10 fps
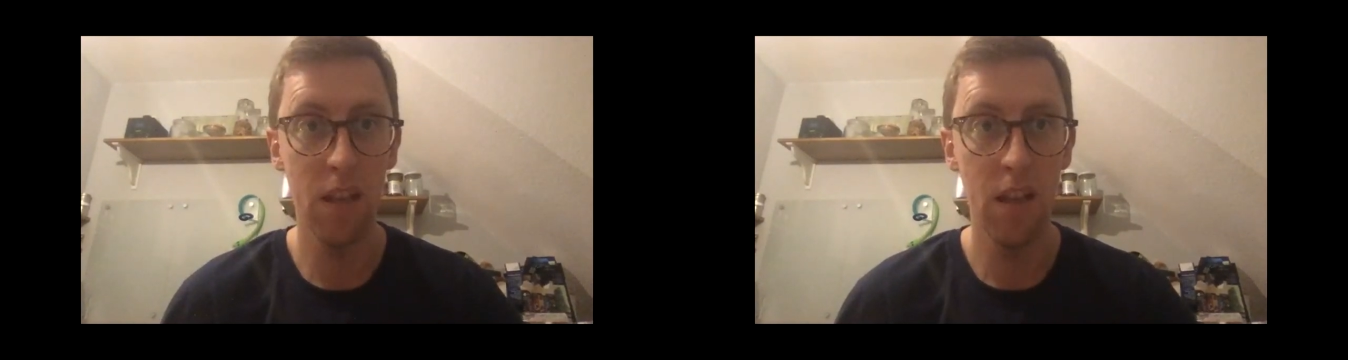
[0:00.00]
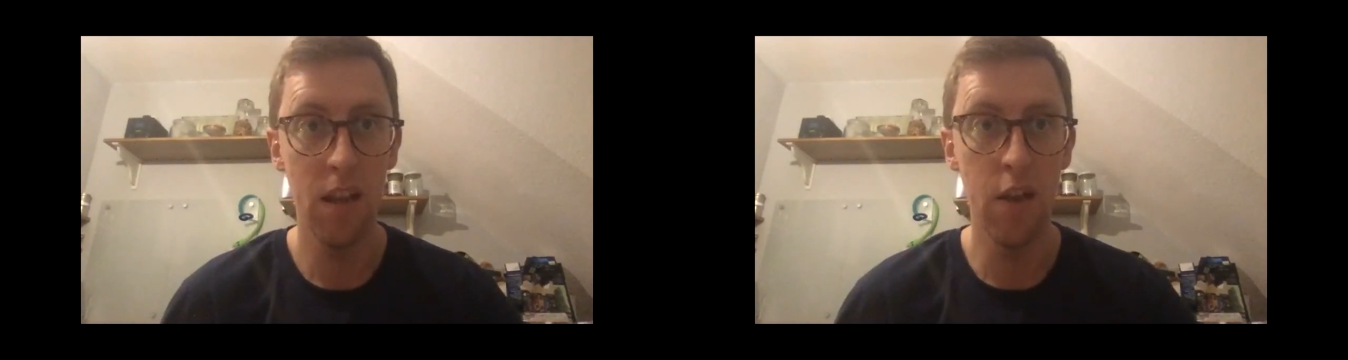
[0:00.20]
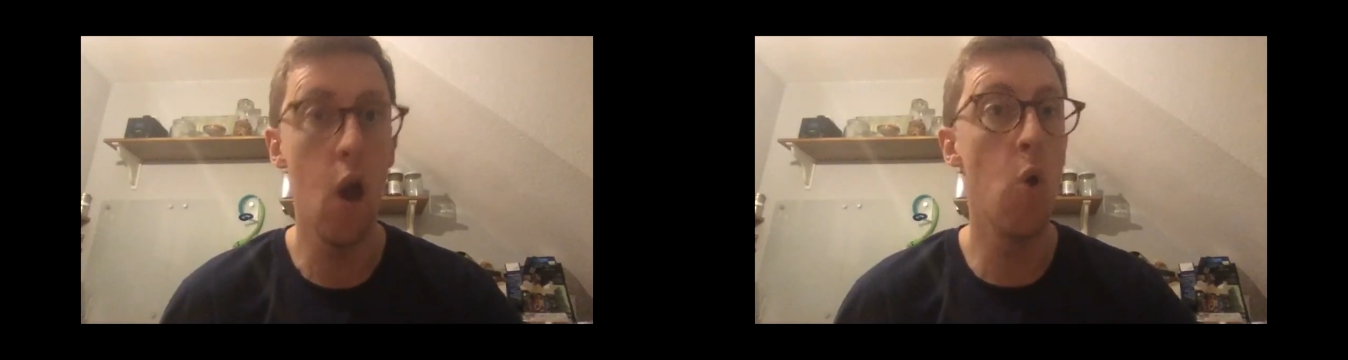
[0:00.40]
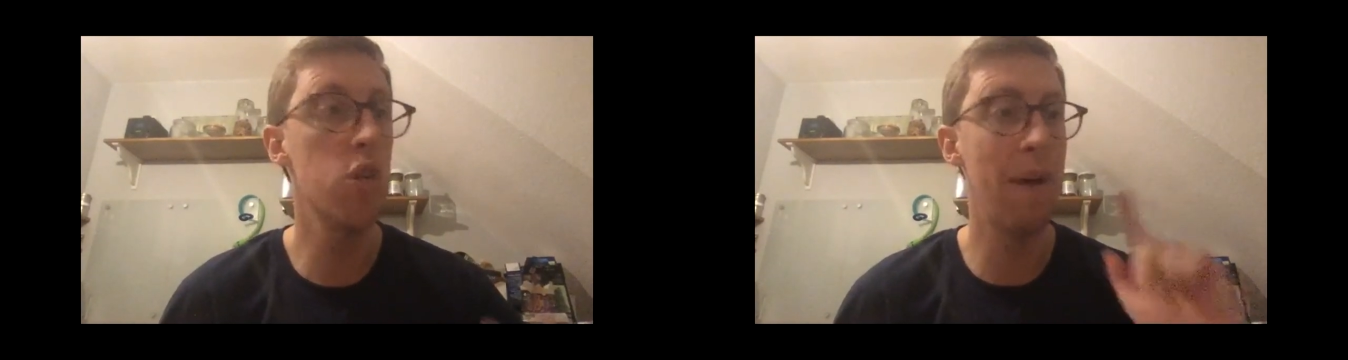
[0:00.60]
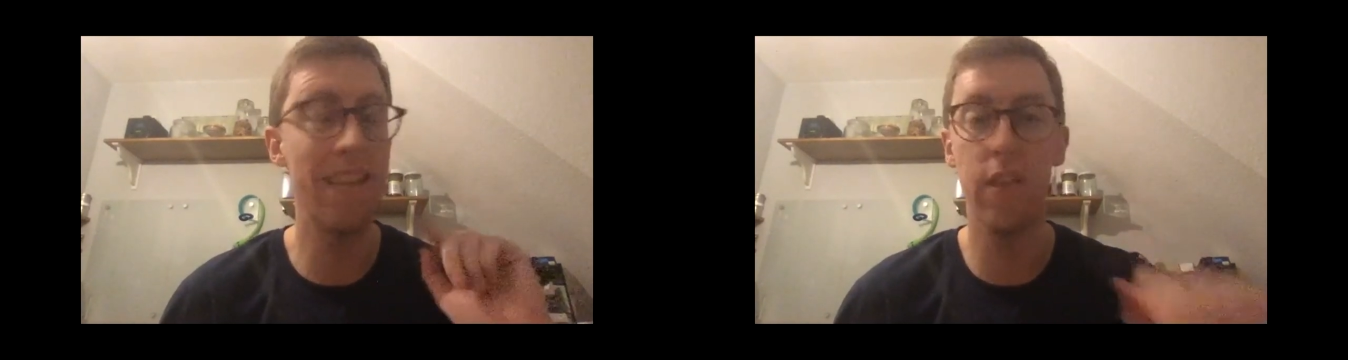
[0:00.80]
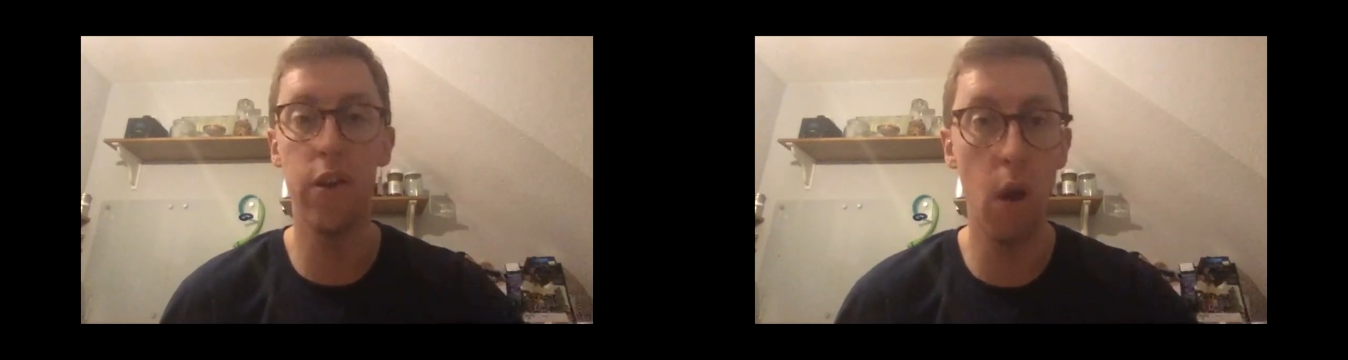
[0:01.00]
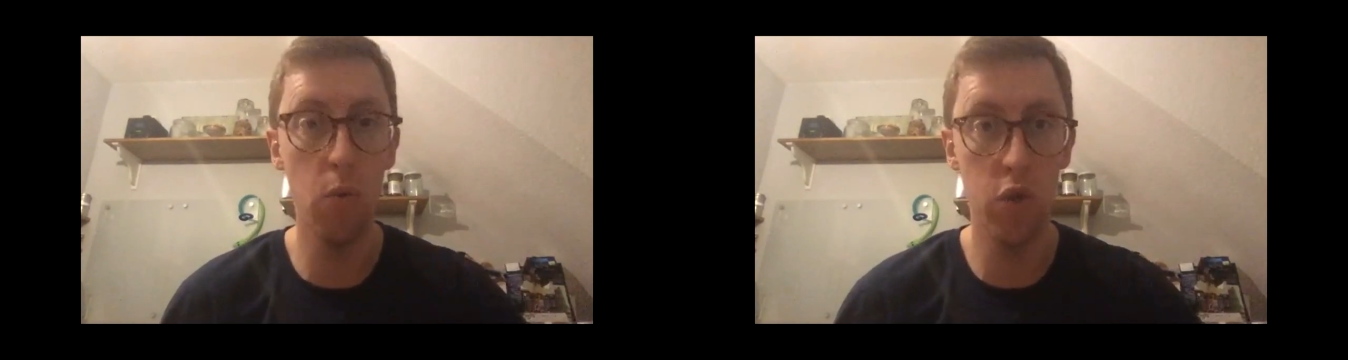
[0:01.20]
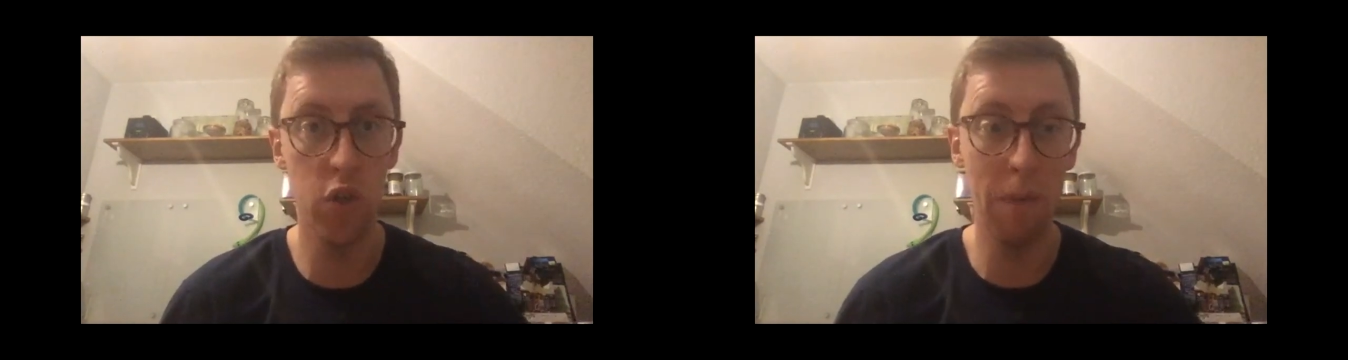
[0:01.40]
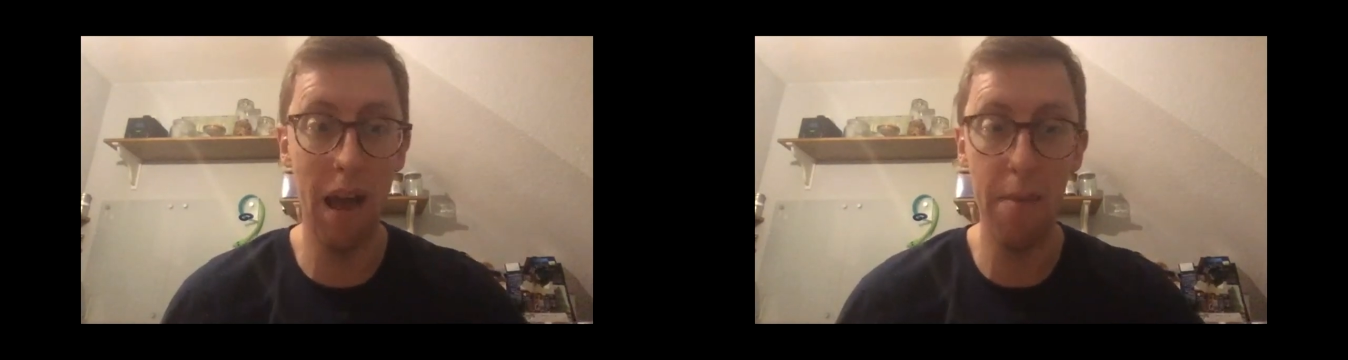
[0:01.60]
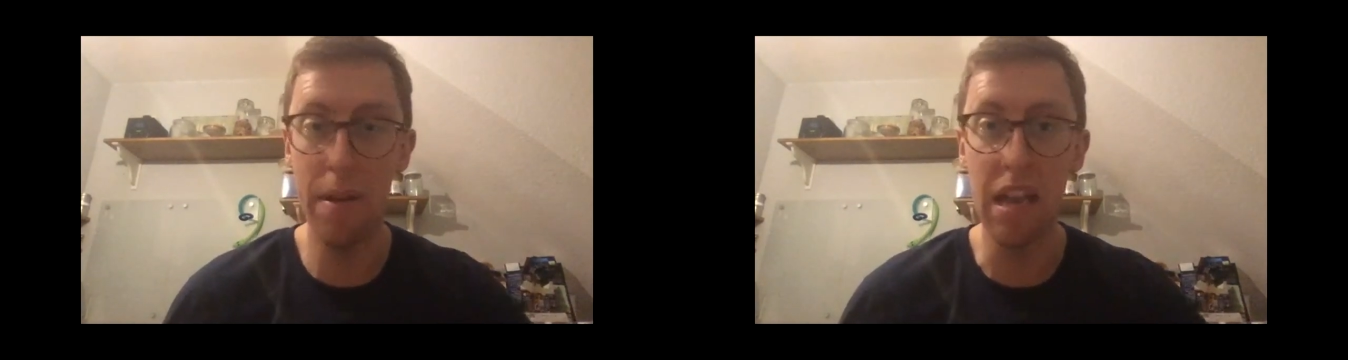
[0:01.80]
no's are better than notes in my
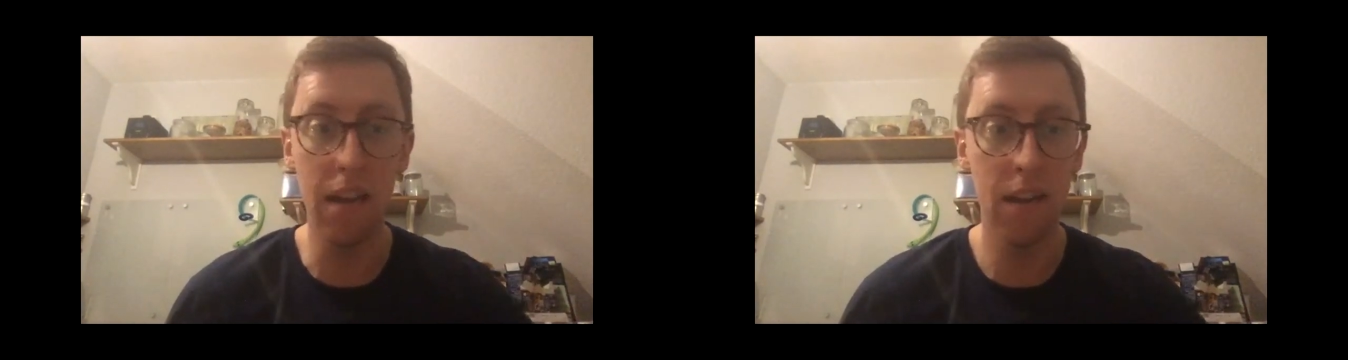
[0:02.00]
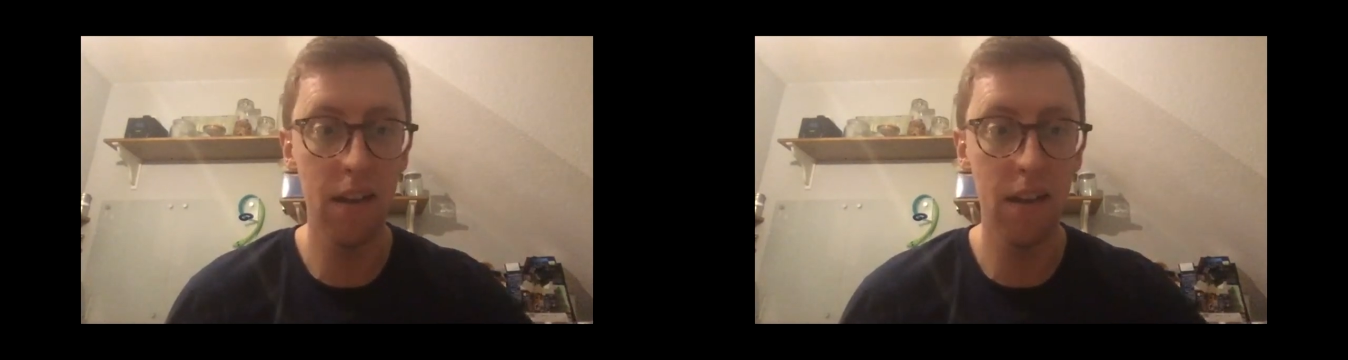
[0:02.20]
opinion,